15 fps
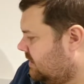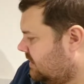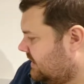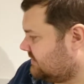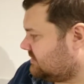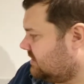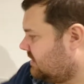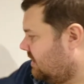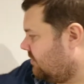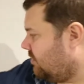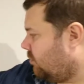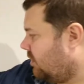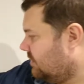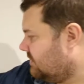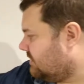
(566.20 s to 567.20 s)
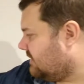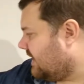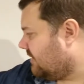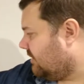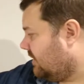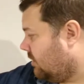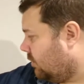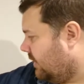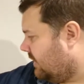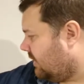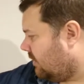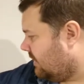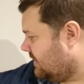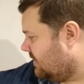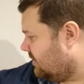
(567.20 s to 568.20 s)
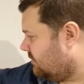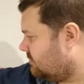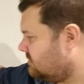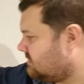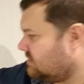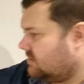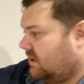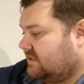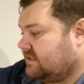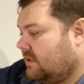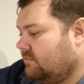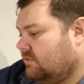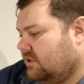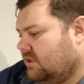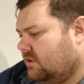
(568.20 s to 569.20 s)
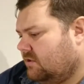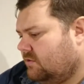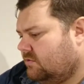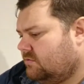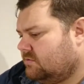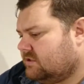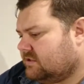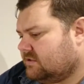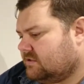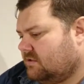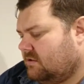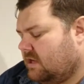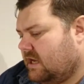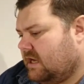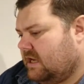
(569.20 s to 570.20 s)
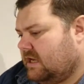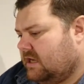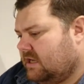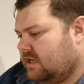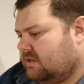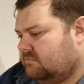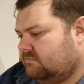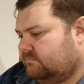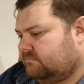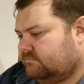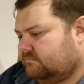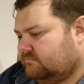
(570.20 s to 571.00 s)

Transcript: that's another one. Now, the oil I use, I don't use the